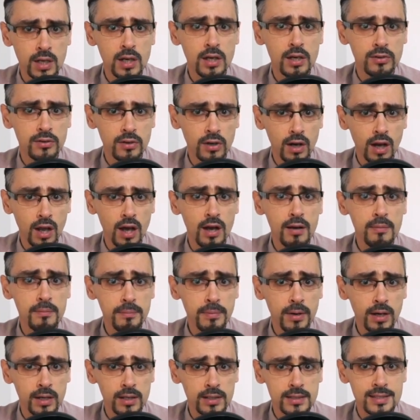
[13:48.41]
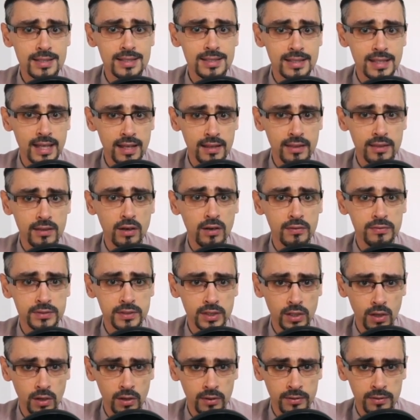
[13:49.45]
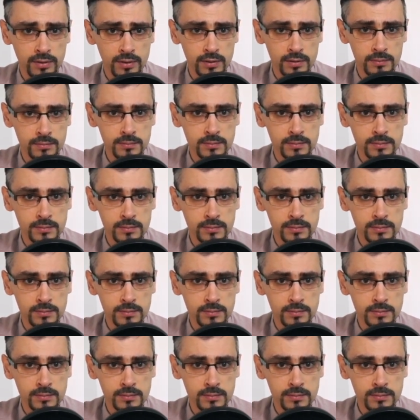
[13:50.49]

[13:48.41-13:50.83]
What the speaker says: Roland Barthes' Death of the Author.